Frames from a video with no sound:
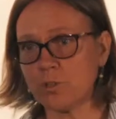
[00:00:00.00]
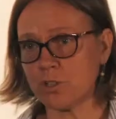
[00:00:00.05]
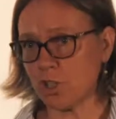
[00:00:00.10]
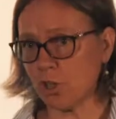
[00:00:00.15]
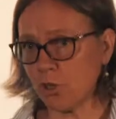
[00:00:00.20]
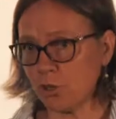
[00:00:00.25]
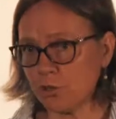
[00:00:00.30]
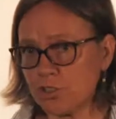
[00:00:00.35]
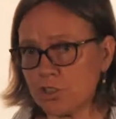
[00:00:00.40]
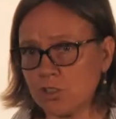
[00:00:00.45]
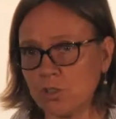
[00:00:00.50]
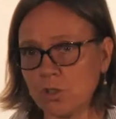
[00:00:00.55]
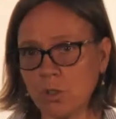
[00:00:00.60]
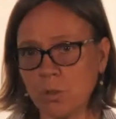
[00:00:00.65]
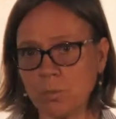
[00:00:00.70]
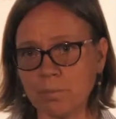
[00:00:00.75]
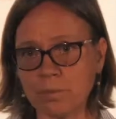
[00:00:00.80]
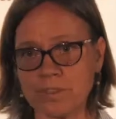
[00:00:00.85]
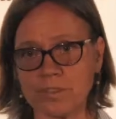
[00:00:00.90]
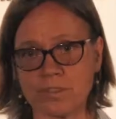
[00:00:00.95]
church
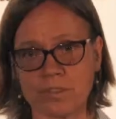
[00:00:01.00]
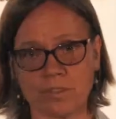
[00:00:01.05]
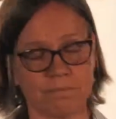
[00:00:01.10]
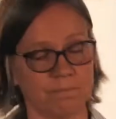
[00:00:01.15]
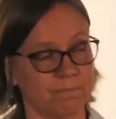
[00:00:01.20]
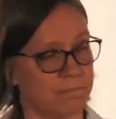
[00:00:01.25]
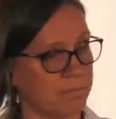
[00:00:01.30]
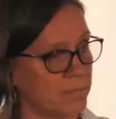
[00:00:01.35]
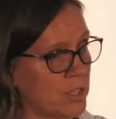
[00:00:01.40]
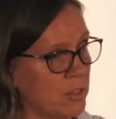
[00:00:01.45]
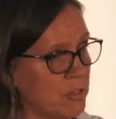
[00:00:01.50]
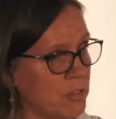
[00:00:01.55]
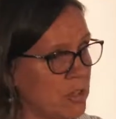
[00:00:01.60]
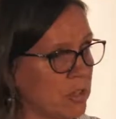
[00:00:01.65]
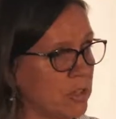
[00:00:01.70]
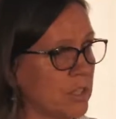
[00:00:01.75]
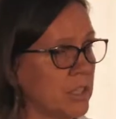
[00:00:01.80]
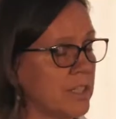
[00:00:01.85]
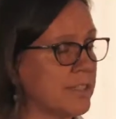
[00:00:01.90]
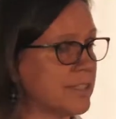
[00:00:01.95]
groups,
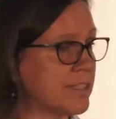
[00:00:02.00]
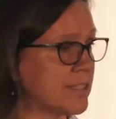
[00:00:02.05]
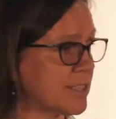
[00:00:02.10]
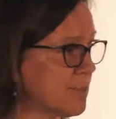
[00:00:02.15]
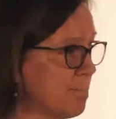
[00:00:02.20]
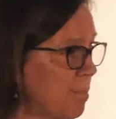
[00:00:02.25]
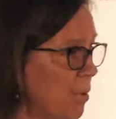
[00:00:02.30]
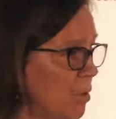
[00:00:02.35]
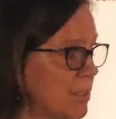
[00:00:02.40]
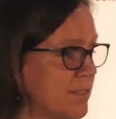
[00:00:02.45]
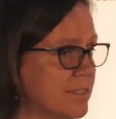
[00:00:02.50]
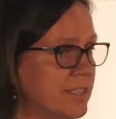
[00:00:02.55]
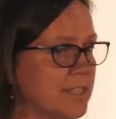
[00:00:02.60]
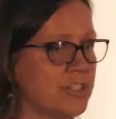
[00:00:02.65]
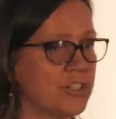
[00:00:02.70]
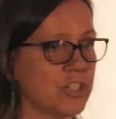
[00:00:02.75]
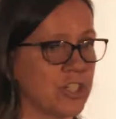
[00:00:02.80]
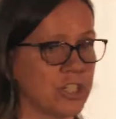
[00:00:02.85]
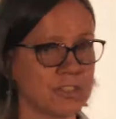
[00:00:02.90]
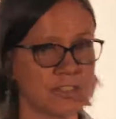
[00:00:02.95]
journalists,
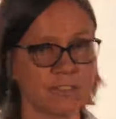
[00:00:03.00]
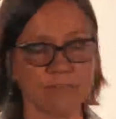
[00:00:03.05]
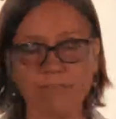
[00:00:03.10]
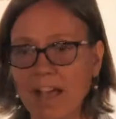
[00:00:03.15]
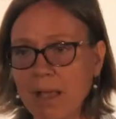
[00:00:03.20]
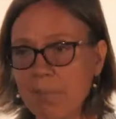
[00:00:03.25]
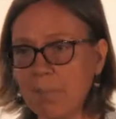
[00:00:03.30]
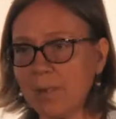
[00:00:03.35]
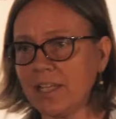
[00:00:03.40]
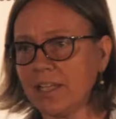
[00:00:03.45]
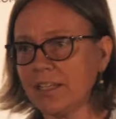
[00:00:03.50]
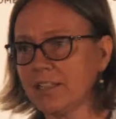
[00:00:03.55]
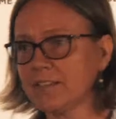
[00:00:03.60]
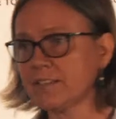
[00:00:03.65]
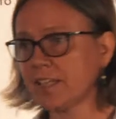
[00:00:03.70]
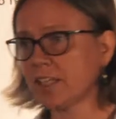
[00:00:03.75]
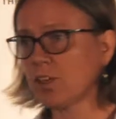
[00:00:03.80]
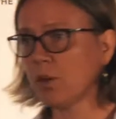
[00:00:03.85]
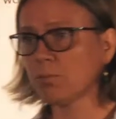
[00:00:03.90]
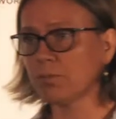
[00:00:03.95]
politicians, families,
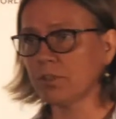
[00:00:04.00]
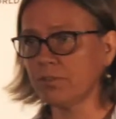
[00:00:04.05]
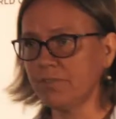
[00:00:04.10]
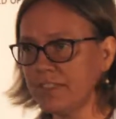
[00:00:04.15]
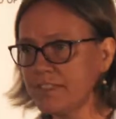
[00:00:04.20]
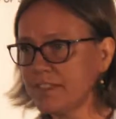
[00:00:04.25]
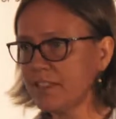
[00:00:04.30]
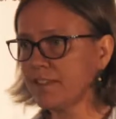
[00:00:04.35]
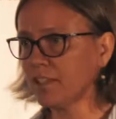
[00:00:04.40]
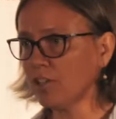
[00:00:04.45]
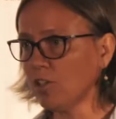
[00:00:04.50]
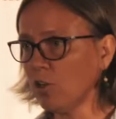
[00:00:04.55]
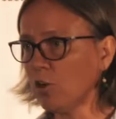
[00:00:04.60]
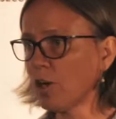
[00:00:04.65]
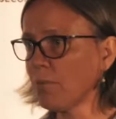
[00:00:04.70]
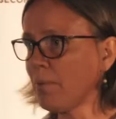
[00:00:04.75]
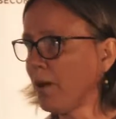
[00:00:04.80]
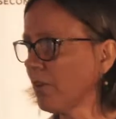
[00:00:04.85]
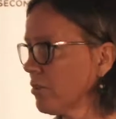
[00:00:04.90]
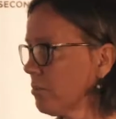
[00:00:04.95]
they come to visit and
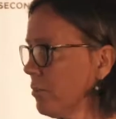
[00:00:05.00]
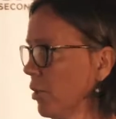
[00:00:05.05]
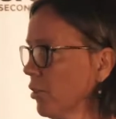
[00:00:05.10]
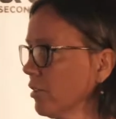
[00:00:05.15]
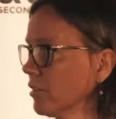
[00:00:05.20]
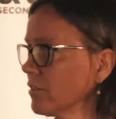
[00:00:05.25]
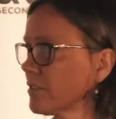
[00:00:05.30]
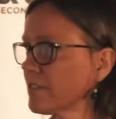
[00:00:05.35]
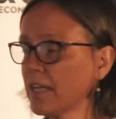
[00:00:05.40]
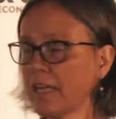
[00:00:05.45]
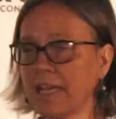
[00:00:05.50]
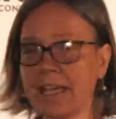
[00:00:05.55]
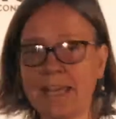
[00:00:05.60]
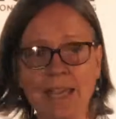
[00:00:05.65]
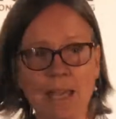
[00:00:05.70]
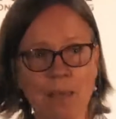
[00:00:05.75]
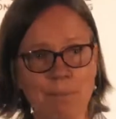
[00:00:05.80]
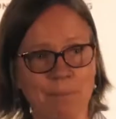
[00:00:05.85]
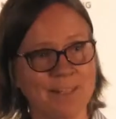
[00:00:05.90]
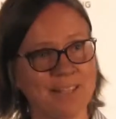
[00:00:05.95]
learn about the models.
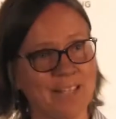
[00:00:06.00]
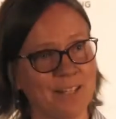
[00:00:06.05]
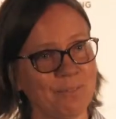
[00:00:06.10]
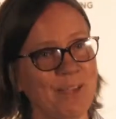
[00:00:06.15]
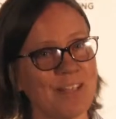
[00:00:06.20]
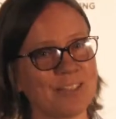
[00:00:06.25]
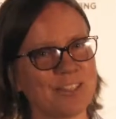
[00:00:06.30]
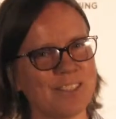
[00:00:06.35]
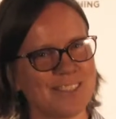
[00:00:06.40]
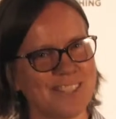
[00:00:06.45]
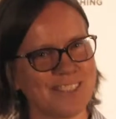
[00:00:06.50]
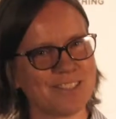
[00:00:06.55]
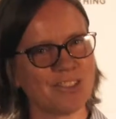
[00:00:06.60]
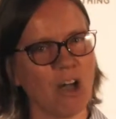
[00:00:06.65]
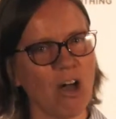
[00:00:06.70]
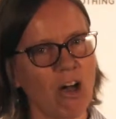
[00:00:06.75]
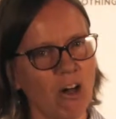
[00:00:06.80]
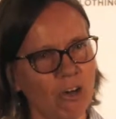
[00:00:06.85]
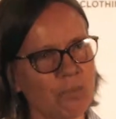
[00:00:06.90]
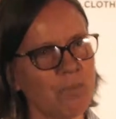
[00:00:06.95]
But then we have to say, so
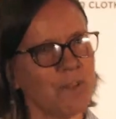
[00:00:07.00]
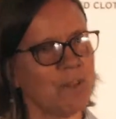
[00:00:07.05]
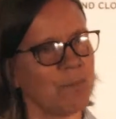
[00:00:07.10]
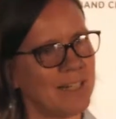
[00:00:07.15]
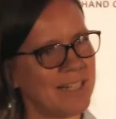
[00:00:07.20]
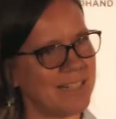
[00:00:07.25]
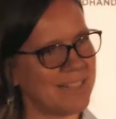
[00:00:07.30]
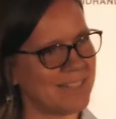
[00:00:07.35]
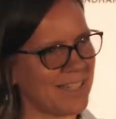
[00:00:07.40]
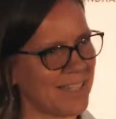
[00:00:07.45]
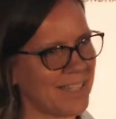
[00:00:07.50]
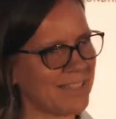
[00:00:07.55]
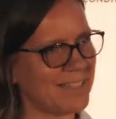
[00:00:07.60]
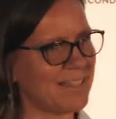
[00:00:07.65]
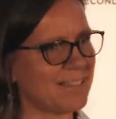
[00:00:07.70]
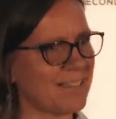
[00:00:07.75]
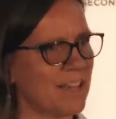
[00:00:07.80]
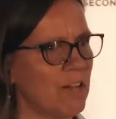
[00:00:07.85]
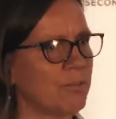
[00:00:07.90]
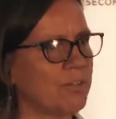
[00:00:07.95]
how do we really take
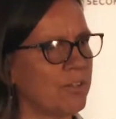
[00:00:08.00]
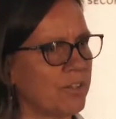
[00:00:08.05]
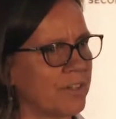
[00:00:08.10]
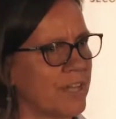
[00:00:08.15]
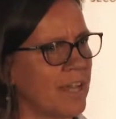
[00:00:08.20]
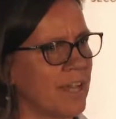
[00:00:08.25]
this out on the